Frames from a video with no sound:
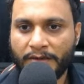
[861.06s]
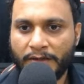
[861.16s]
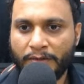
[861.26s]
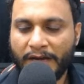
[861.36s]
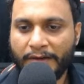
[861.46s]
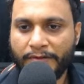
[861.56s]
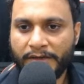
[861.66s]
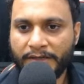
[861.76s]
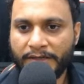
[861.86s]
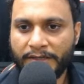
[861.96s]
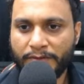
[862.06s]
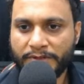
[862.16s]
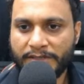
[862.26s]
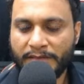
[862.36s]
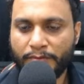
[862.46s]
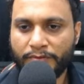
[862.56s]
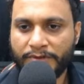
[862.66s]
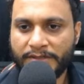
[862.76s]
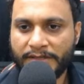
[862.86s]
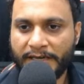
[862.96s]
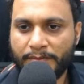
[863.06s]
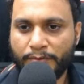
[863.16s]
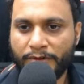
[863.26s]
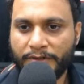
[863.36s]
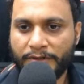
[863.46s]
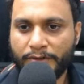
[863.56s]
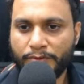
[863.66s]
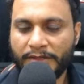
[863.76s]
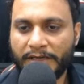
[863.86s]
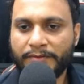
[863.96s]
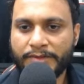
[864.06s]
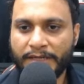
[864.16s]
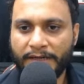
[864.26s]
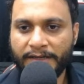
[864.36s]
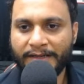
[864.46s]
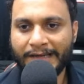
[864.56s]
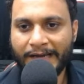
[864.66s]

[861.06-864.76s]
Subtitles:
Now I will continuously move this right pointer to the left side